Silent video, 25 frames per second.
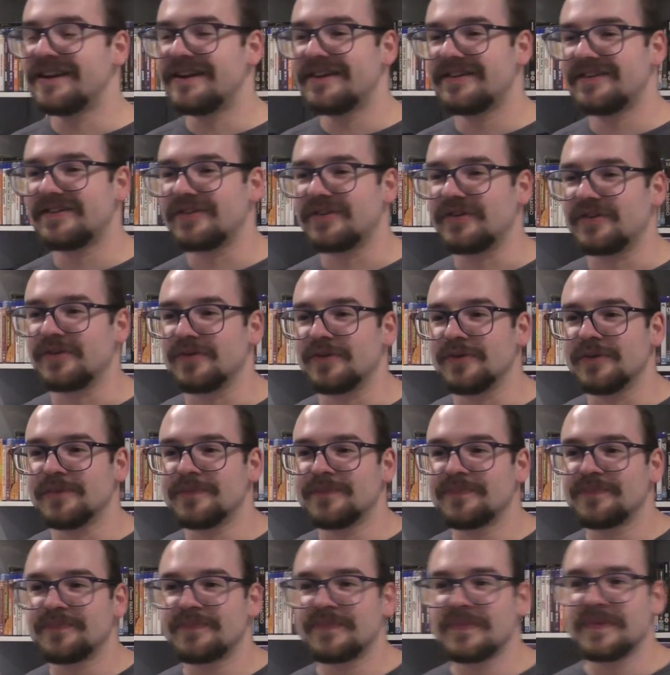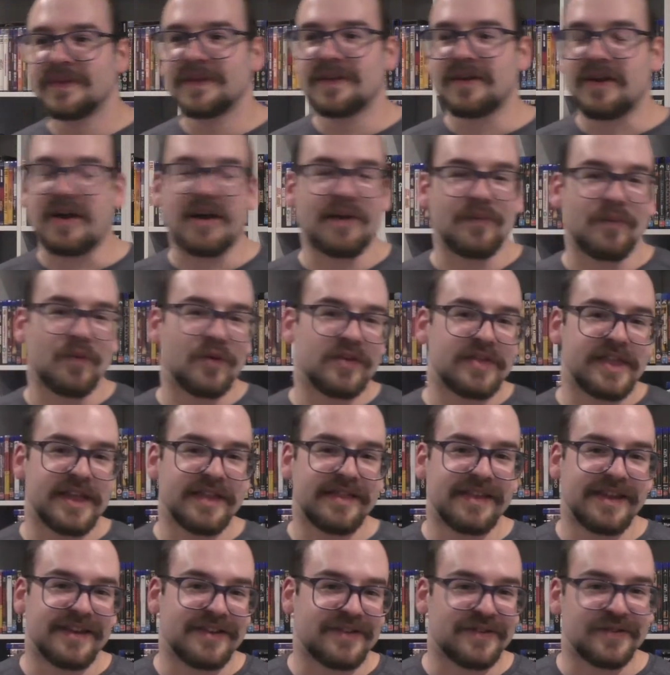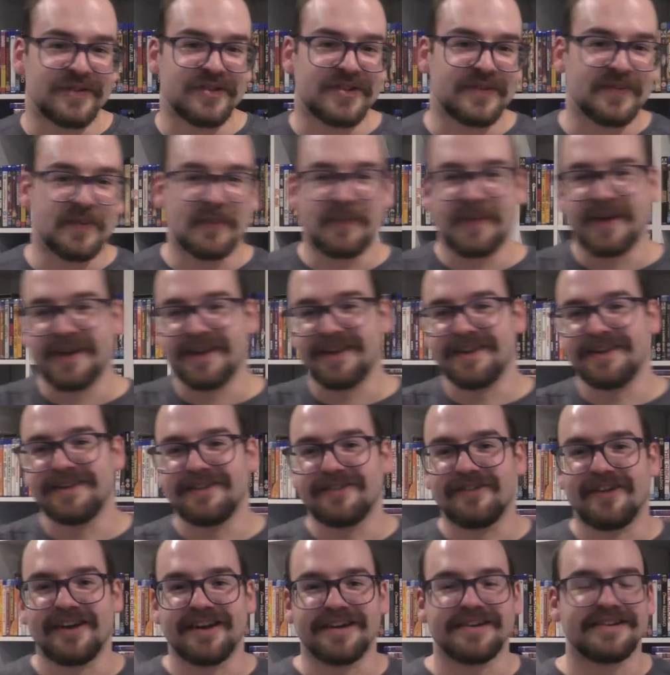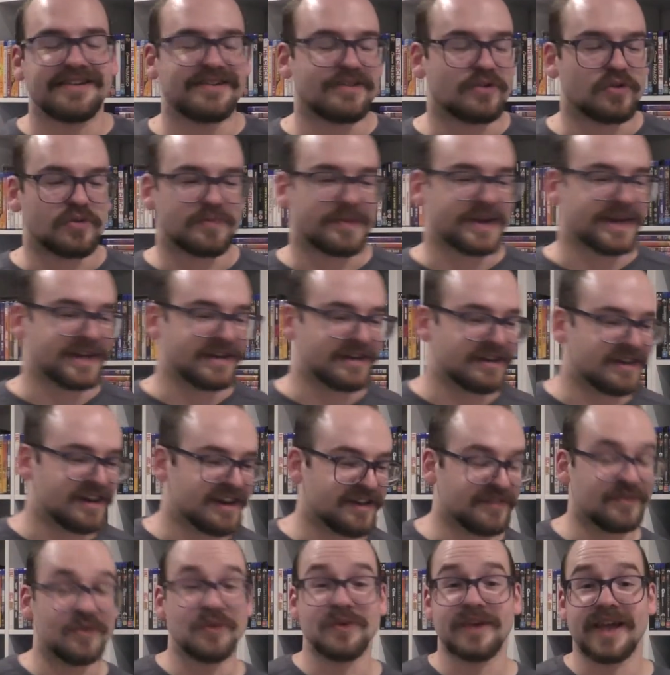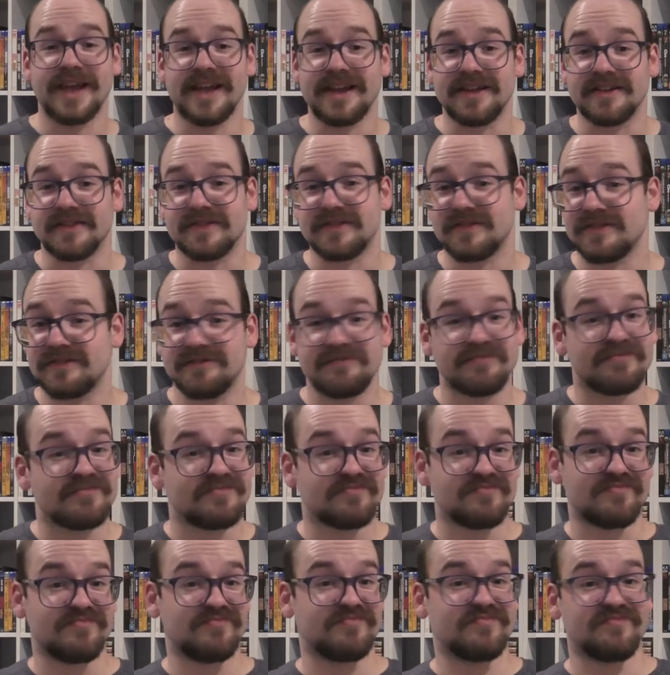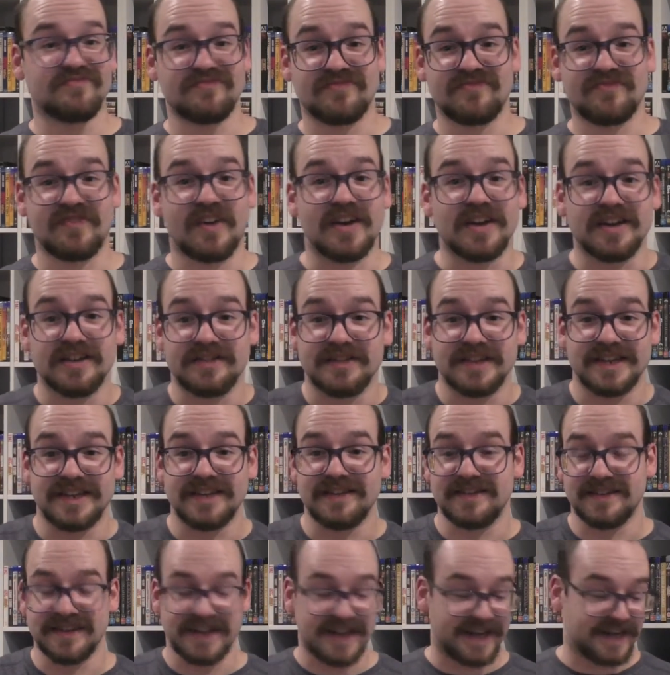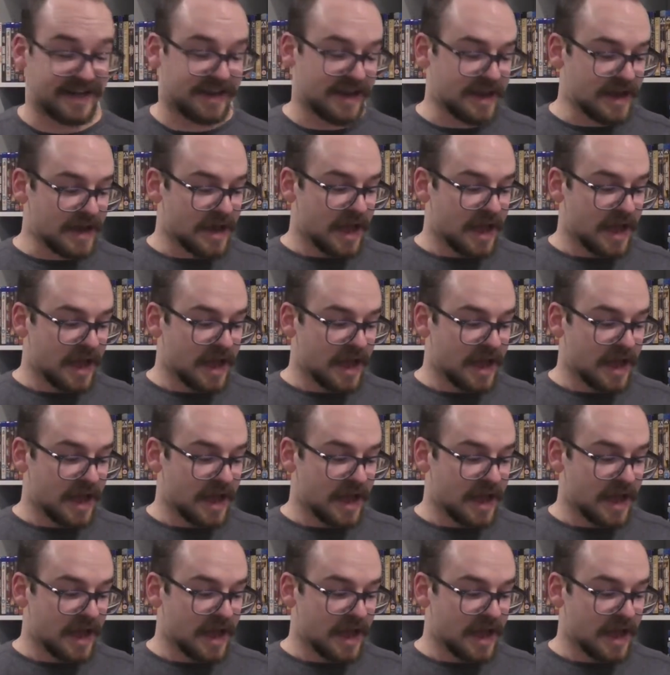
So I worked that day, so I got double pay. Great. Or pay and a half. Who cares? Fucking easy day.